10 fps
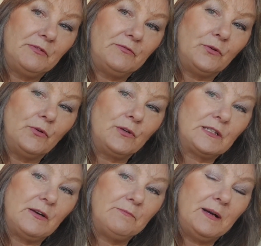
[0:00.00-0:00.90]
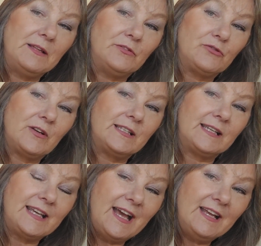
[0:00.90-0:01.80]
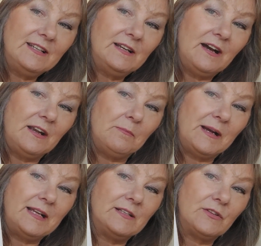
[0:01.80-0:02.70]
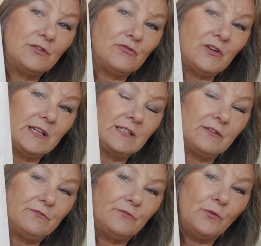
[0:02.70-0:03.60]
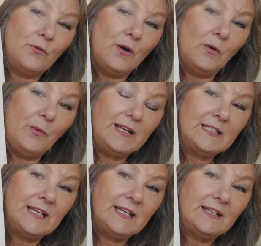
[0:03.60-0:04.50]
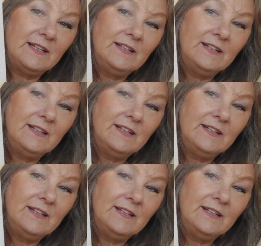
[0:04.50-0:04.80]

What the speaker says: before, so I've made the dress again, and I made the dress for a wedding,